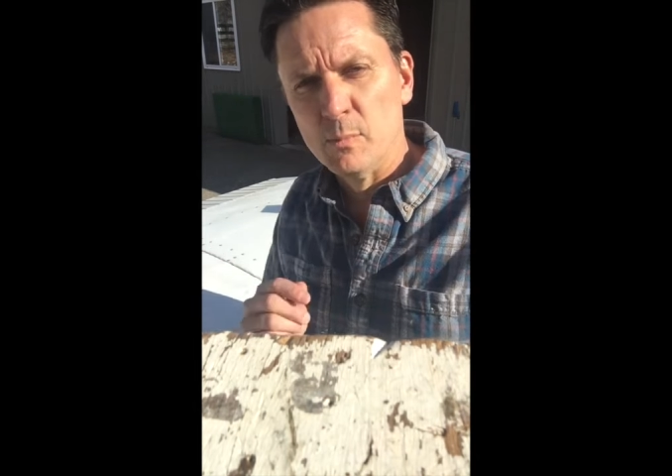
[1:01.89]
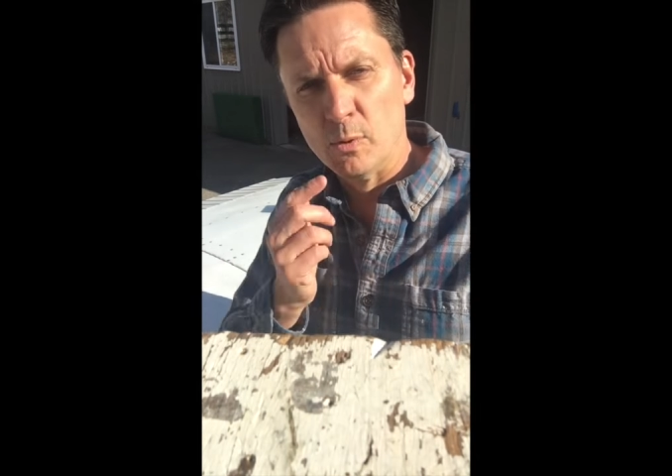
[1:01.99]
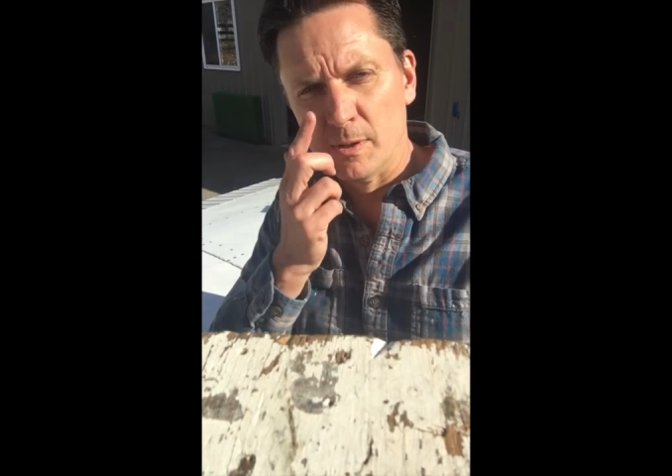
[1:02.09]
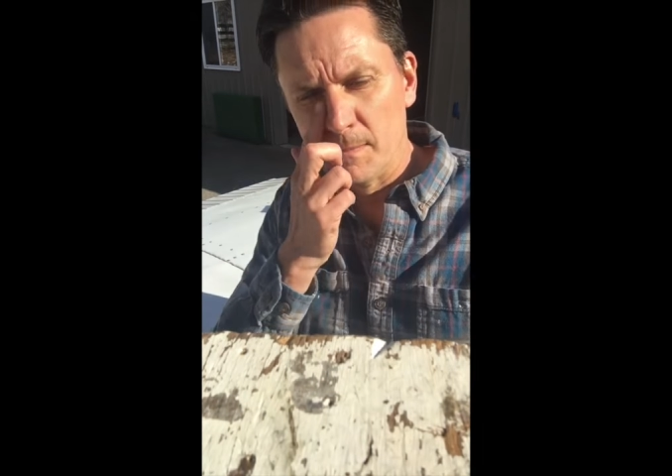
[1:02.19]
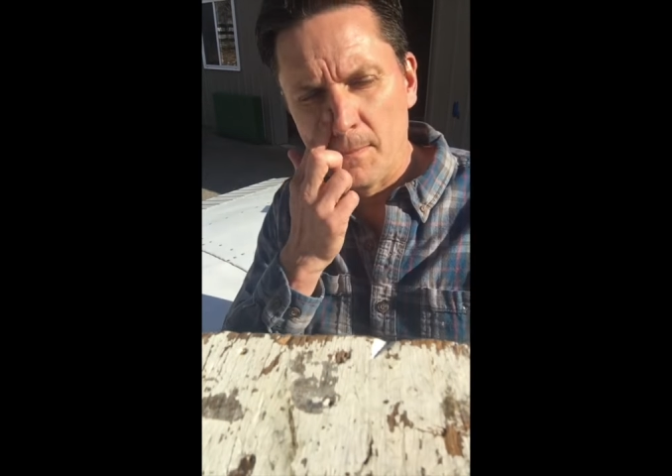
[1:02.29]

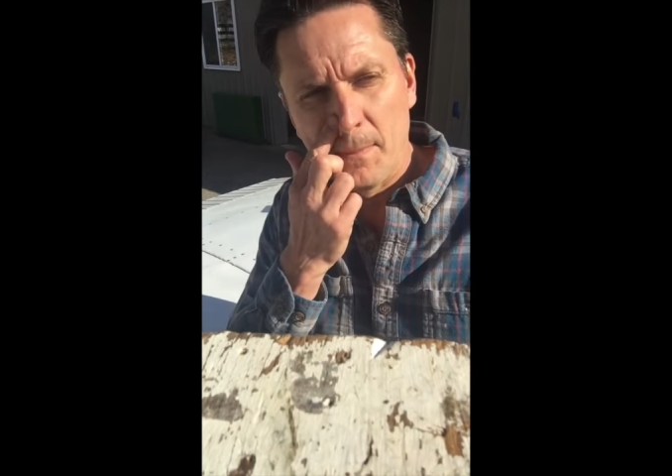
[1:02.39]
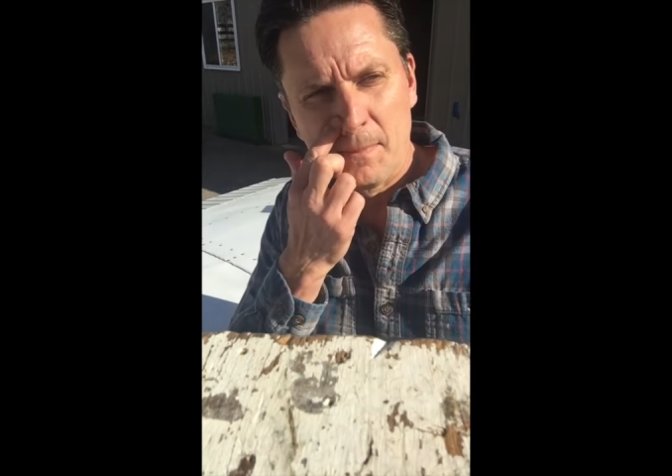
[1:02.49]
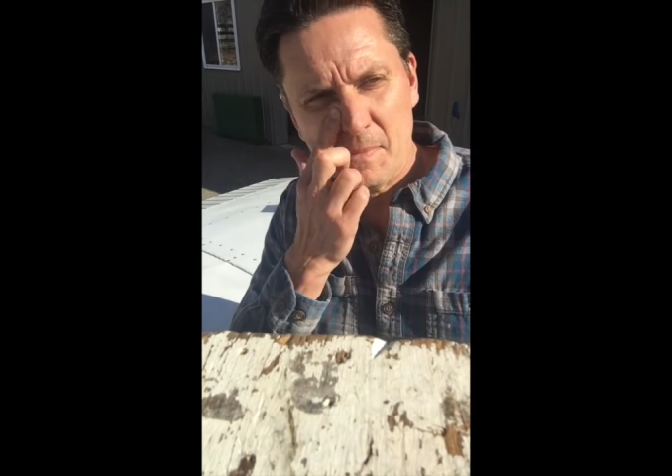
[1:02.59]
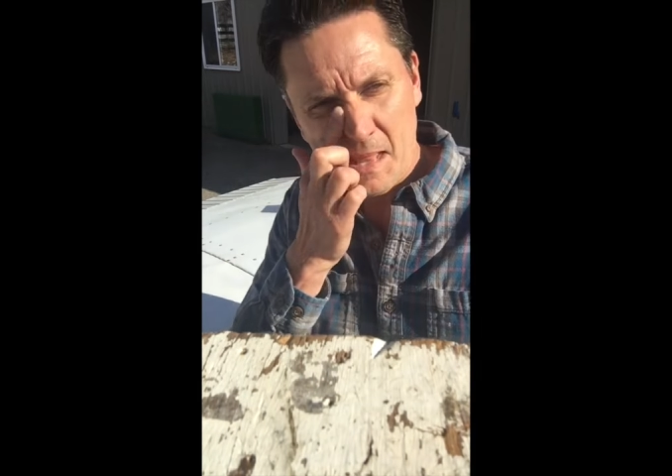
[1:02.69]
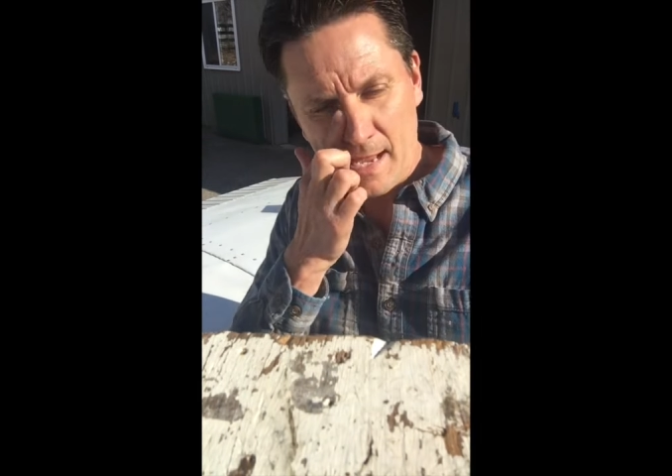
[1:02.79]
board.
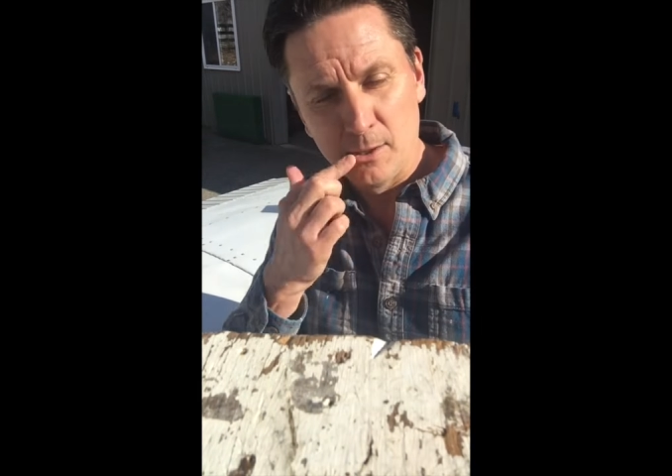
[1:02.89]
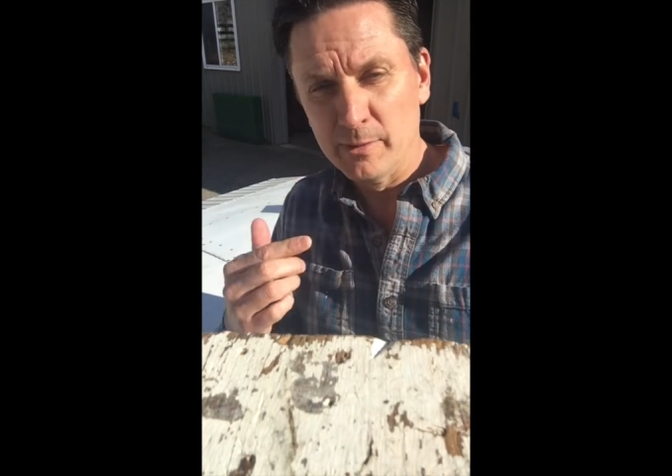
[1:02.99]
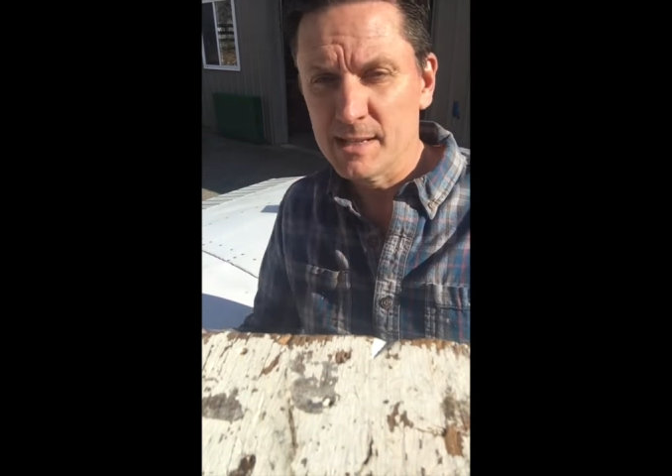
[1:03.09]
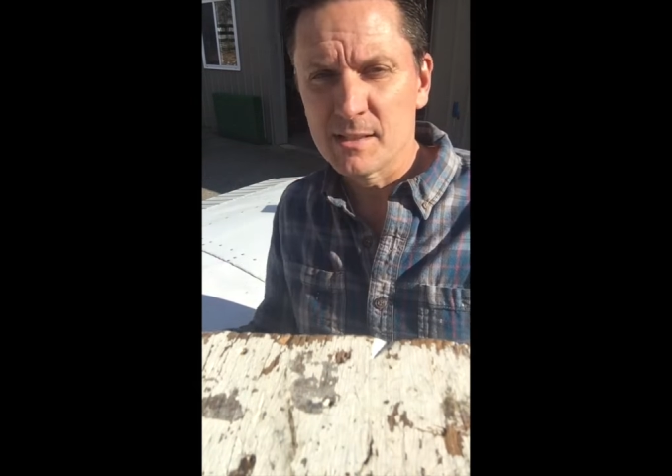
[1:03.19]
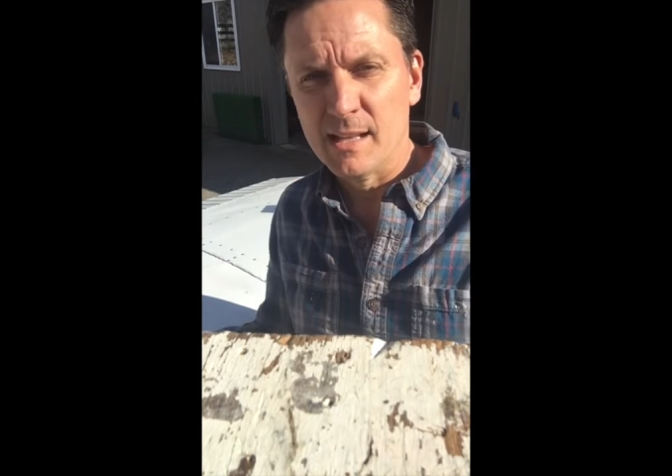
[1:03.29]
I
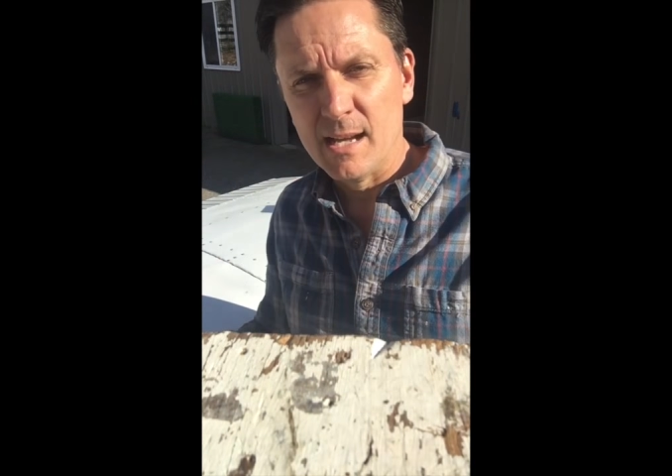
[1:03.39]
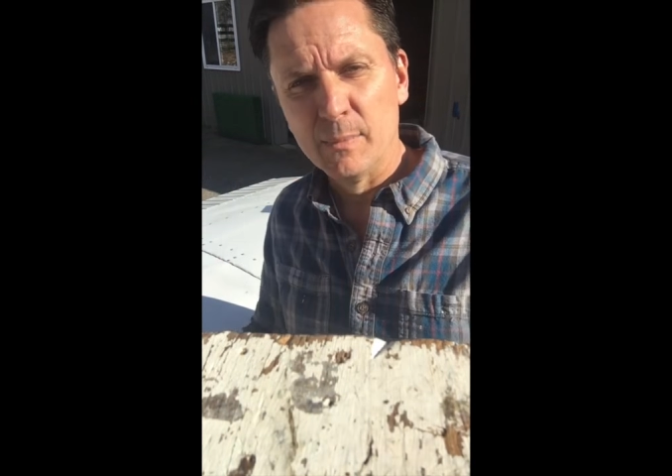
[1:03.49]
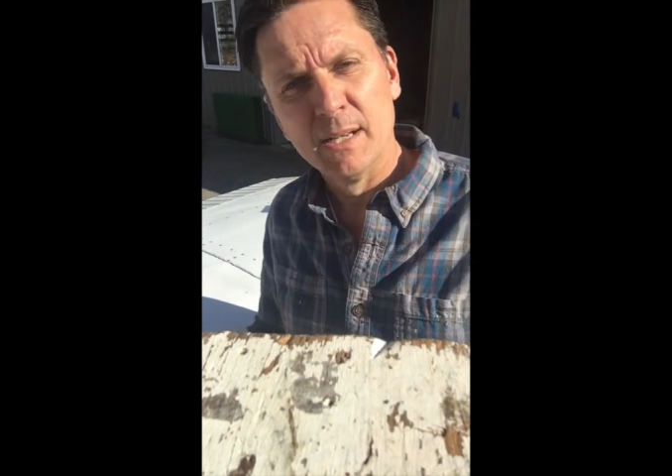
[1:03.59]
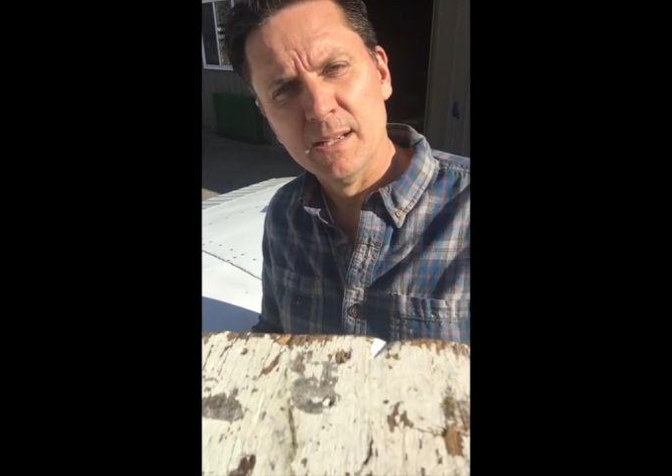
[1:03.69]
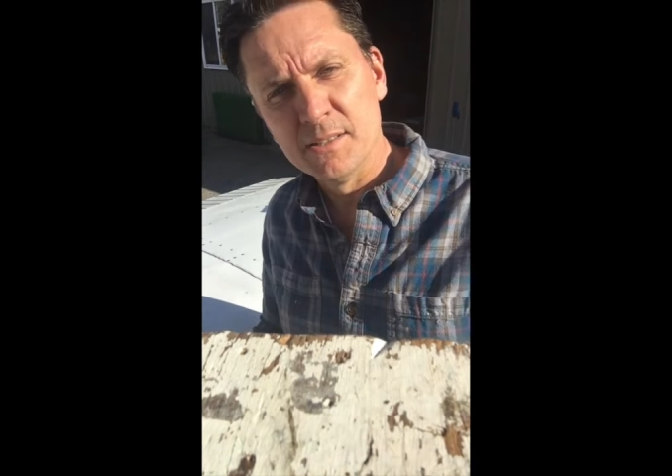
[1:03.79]
know that's a lot,
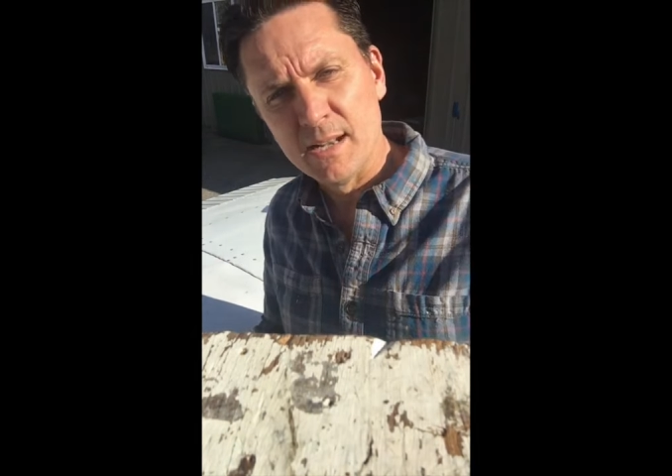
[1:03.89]
but it is